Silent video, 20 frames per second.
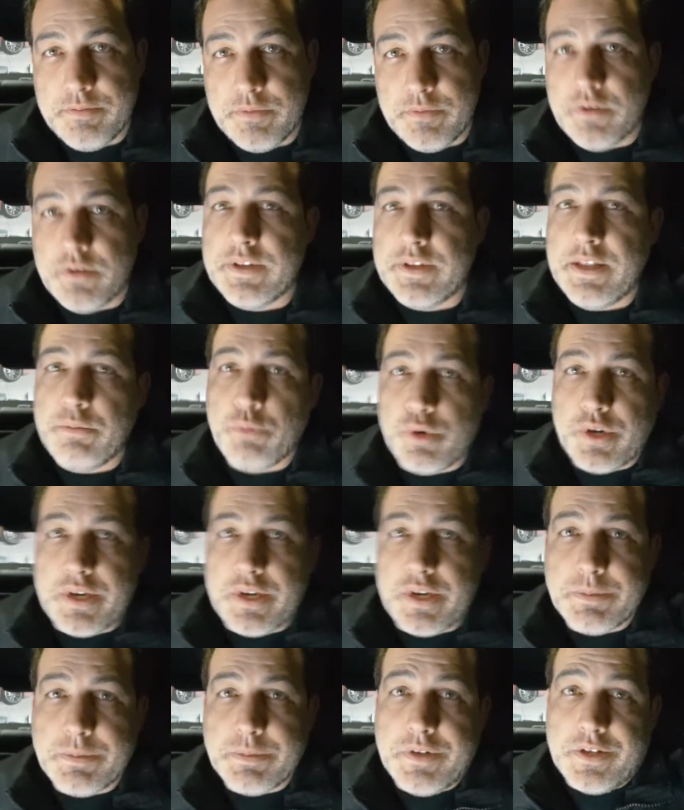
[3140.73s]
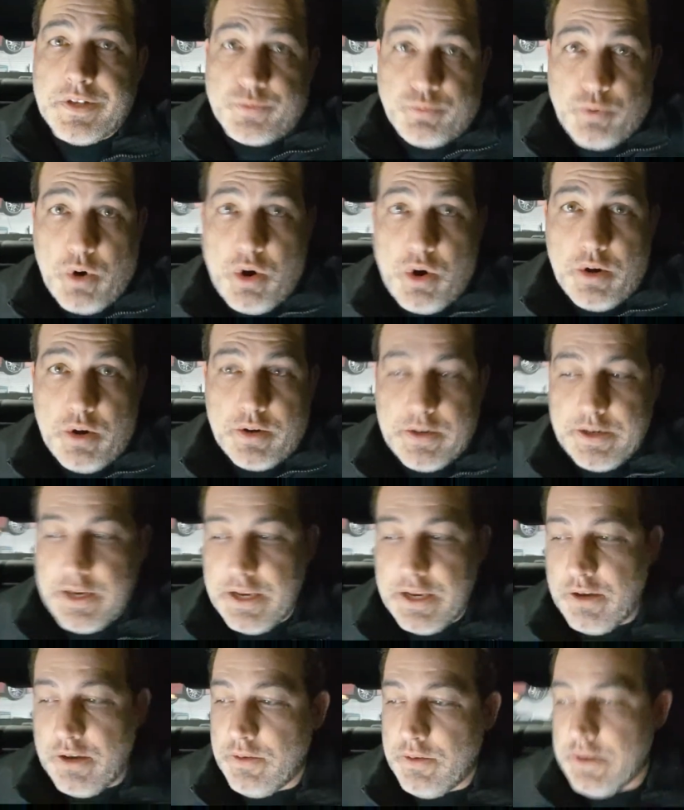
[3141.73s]
well, then we're looking at something that's wrong, you
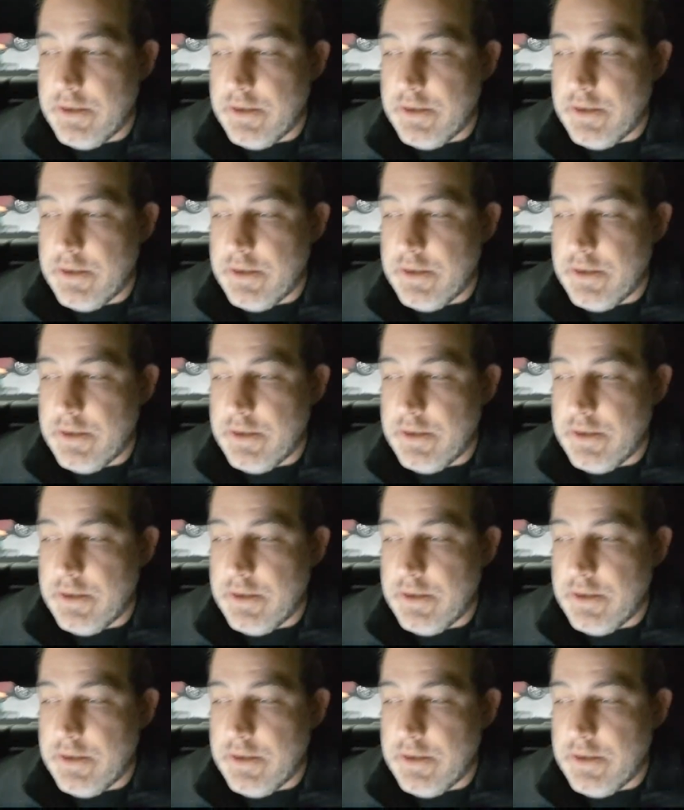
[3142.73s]
know?